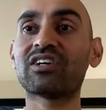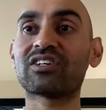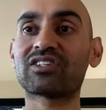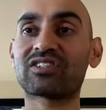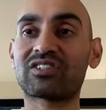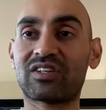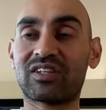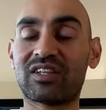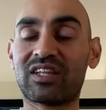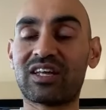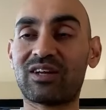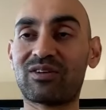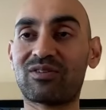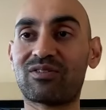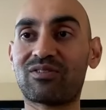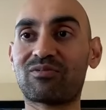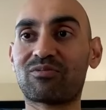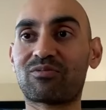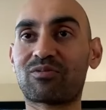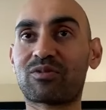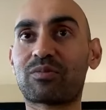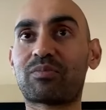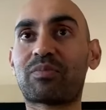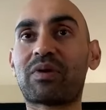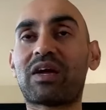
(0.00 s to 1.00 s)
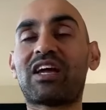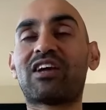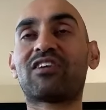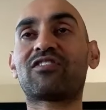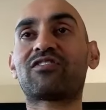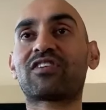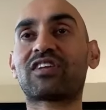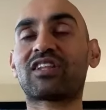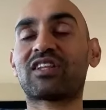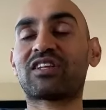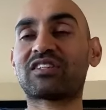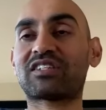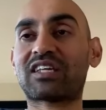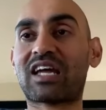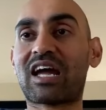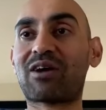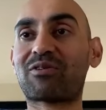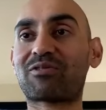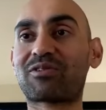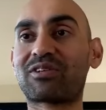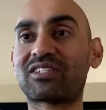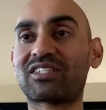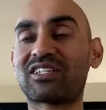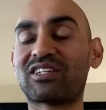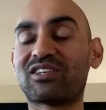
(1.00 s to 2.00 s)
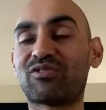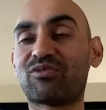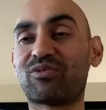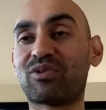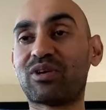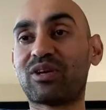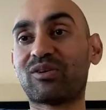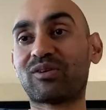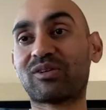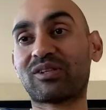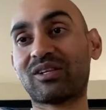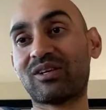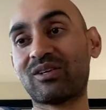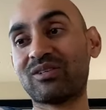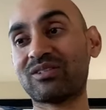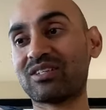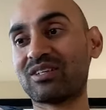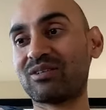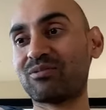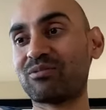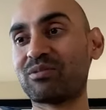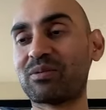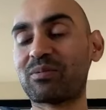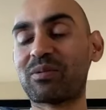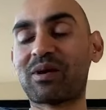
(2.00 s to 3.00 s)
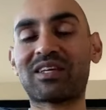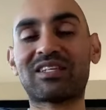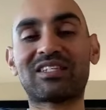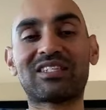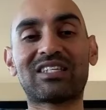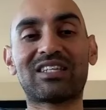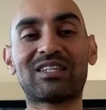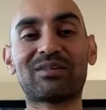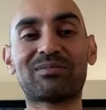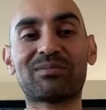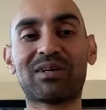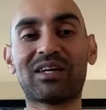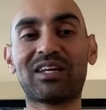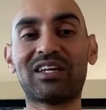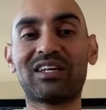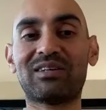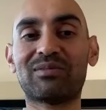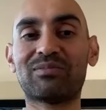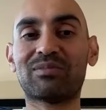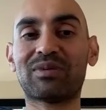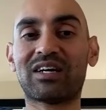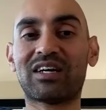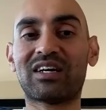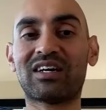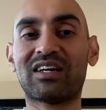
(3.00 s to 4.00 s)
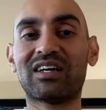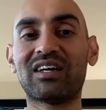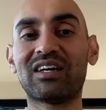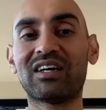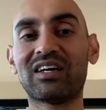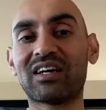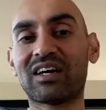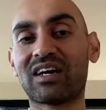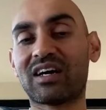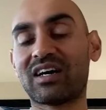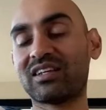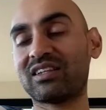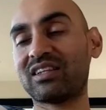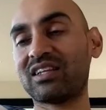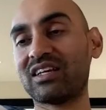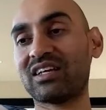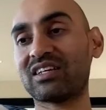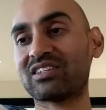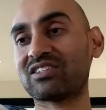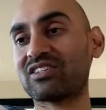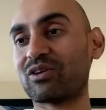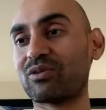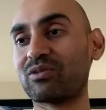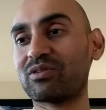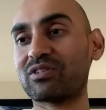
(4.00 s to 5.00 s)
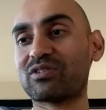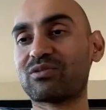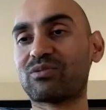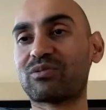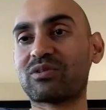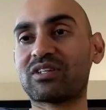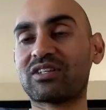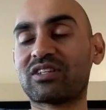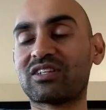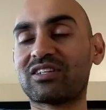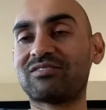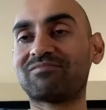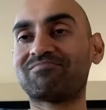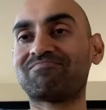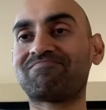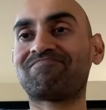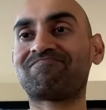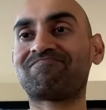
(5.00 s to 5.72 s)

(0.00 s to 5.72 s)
So then we're paying for those hours. And if we don't close it, we wasted the money. But I think it's always worth it.